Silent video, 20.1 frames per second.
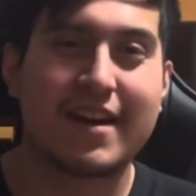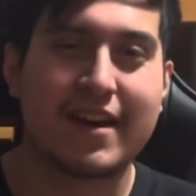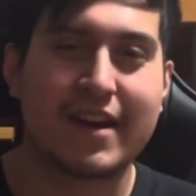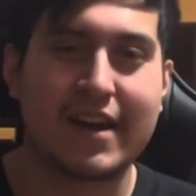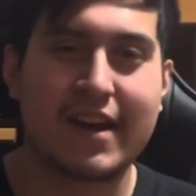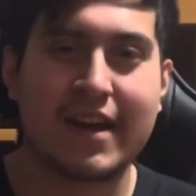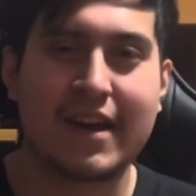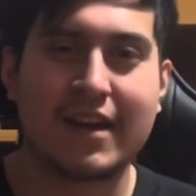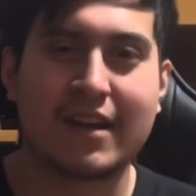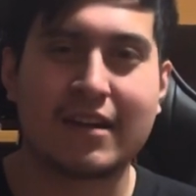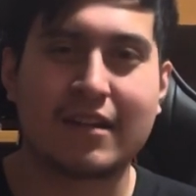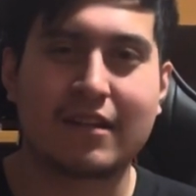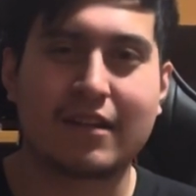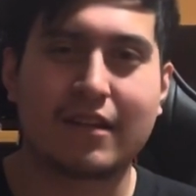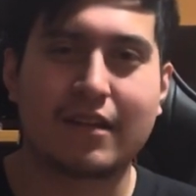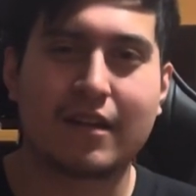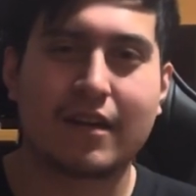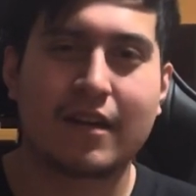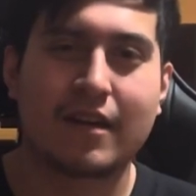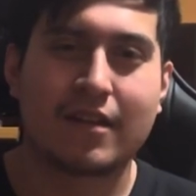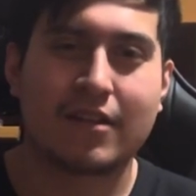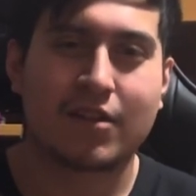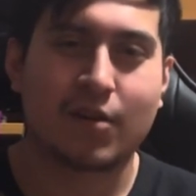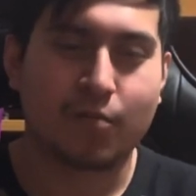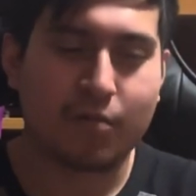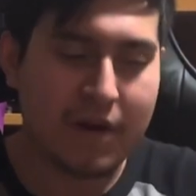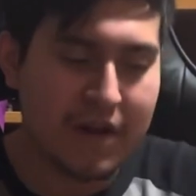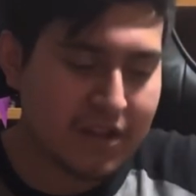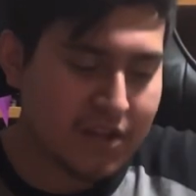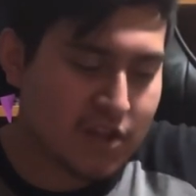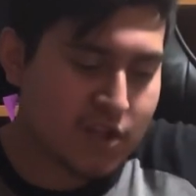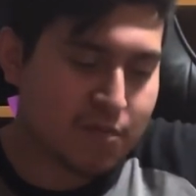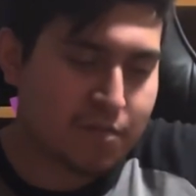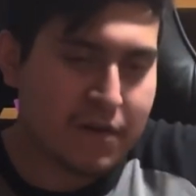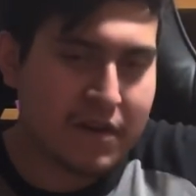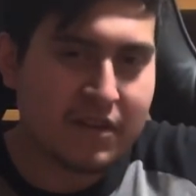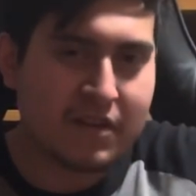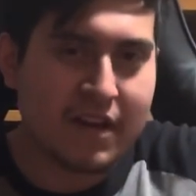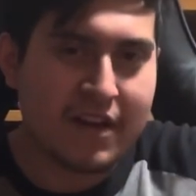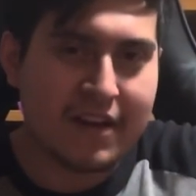And the way the
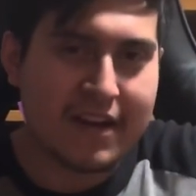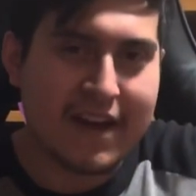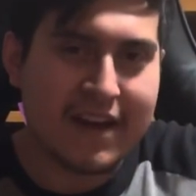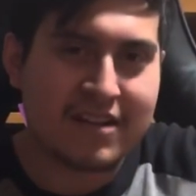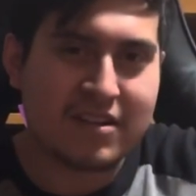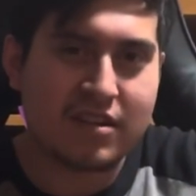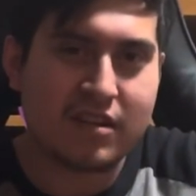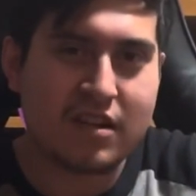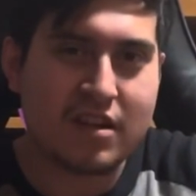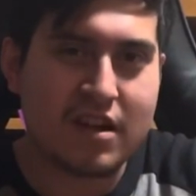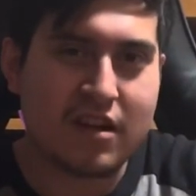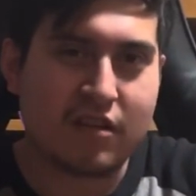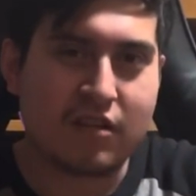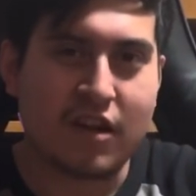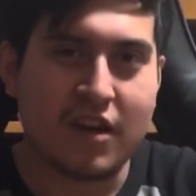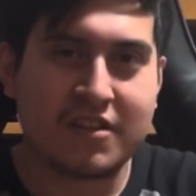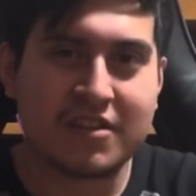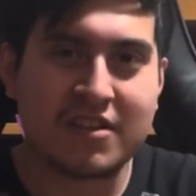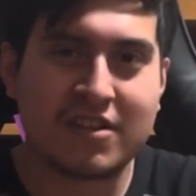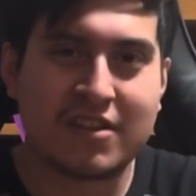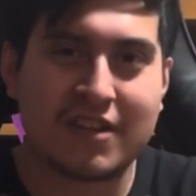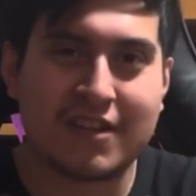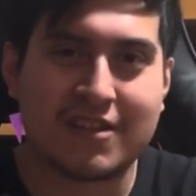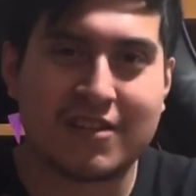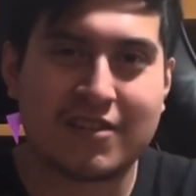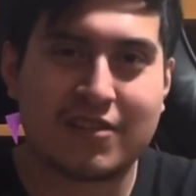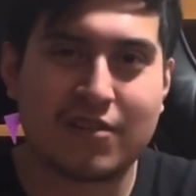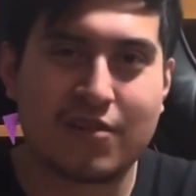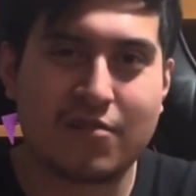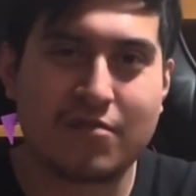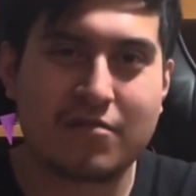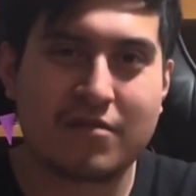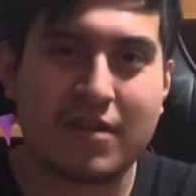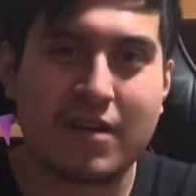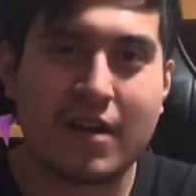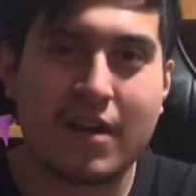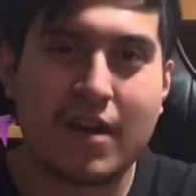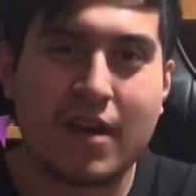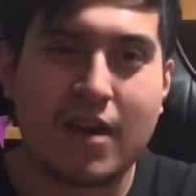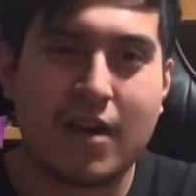spring lock actually clocked into his suit,
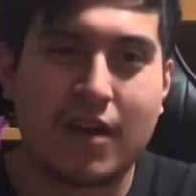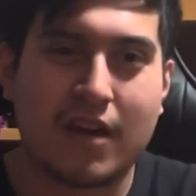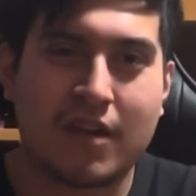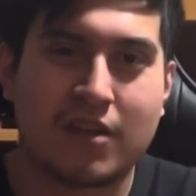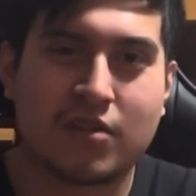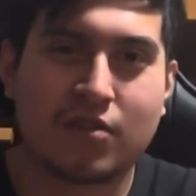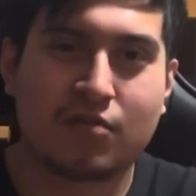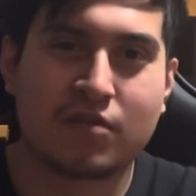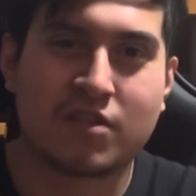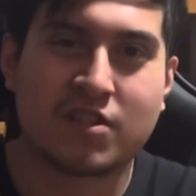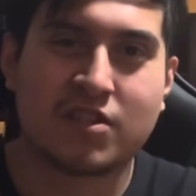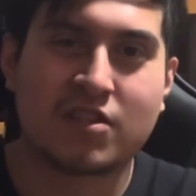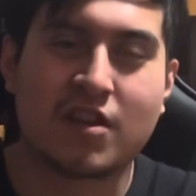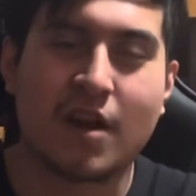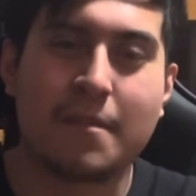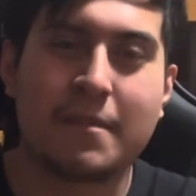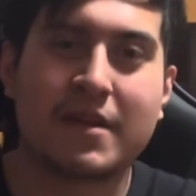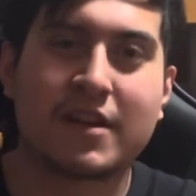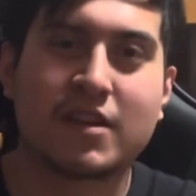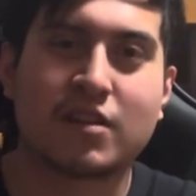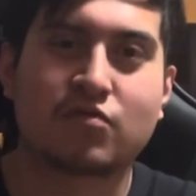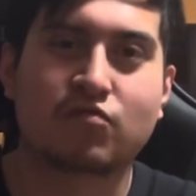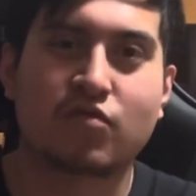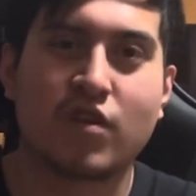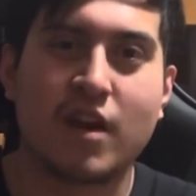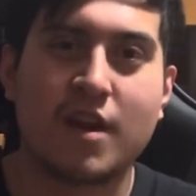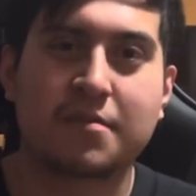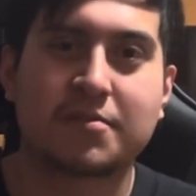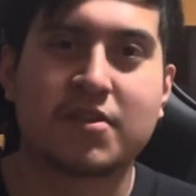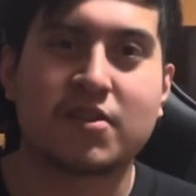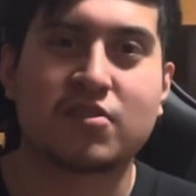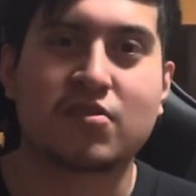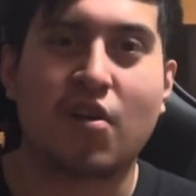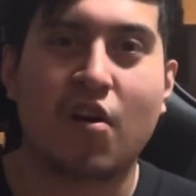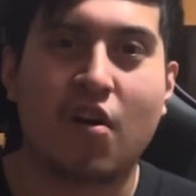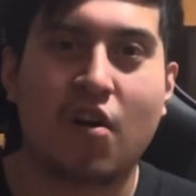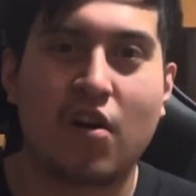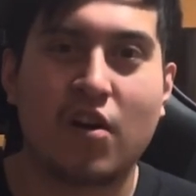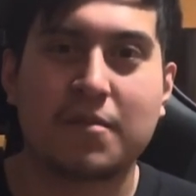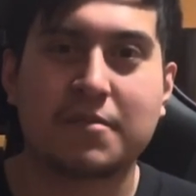into his stomach, his ribs, his
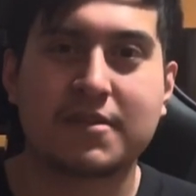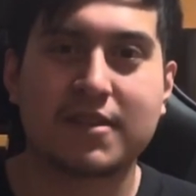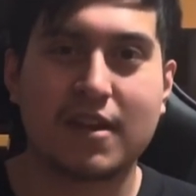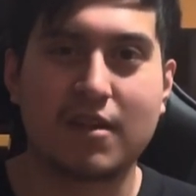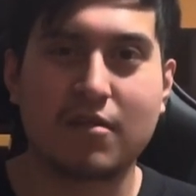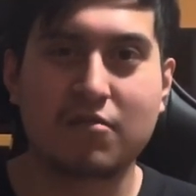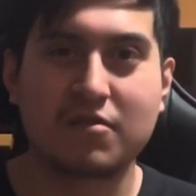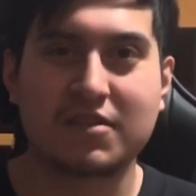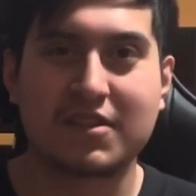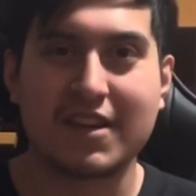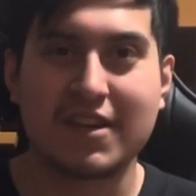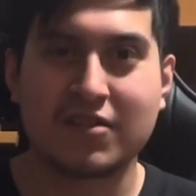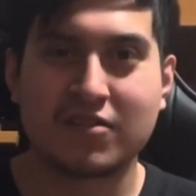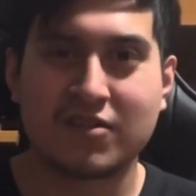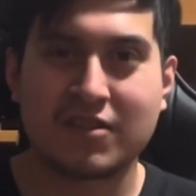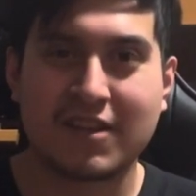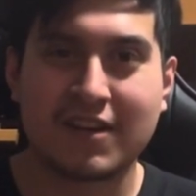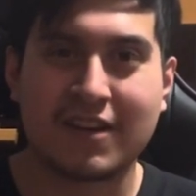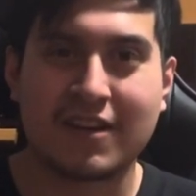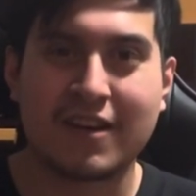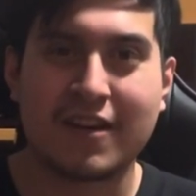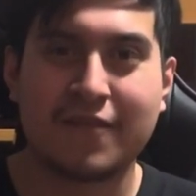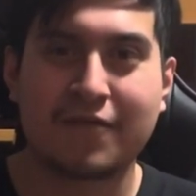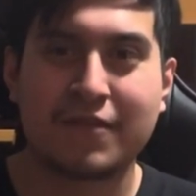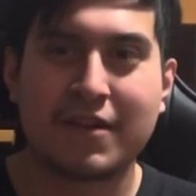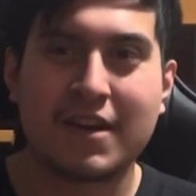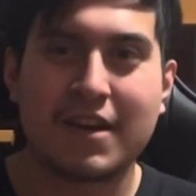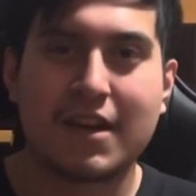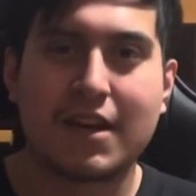arms, it was interesting enough.